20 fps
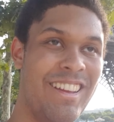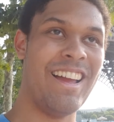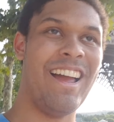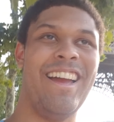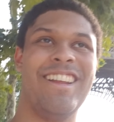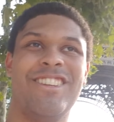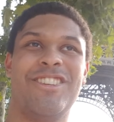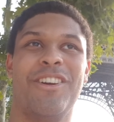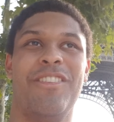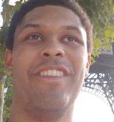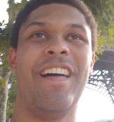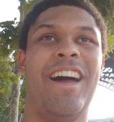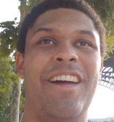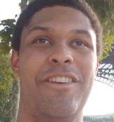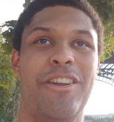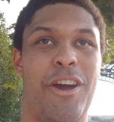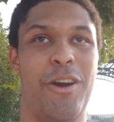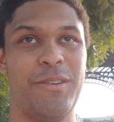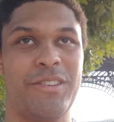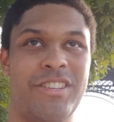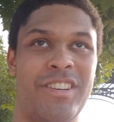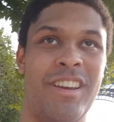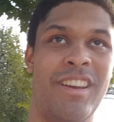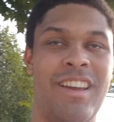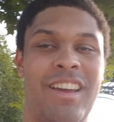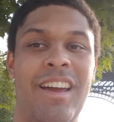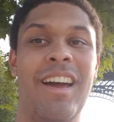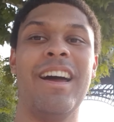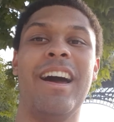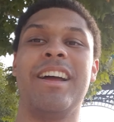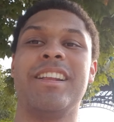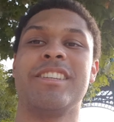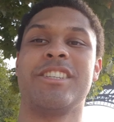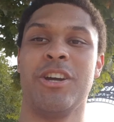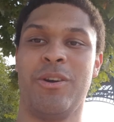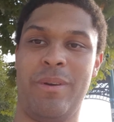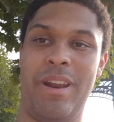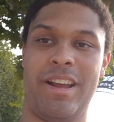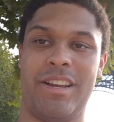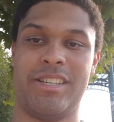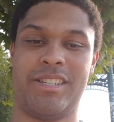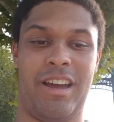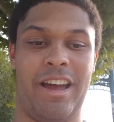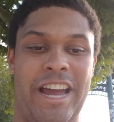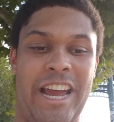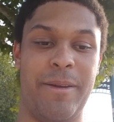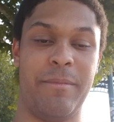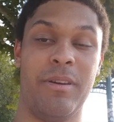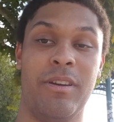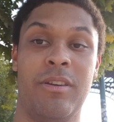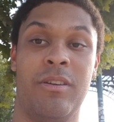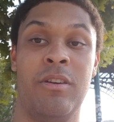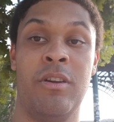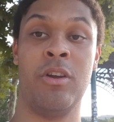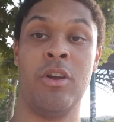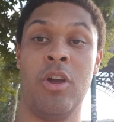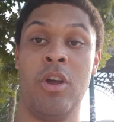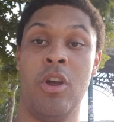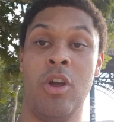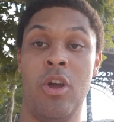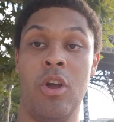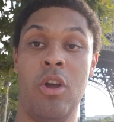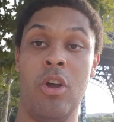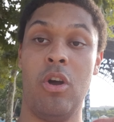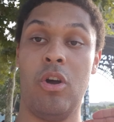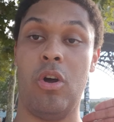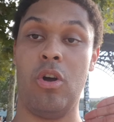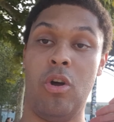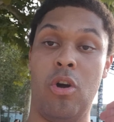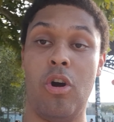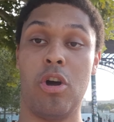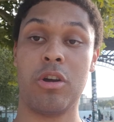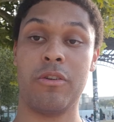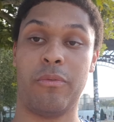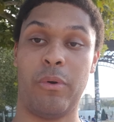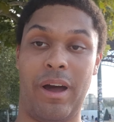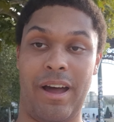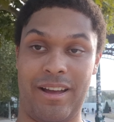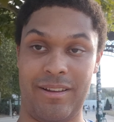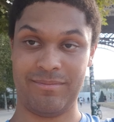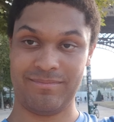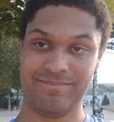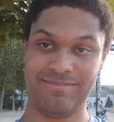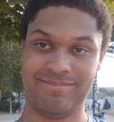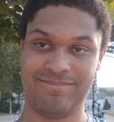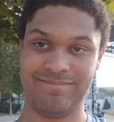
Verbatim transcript: And on that note, until next time, au revoir.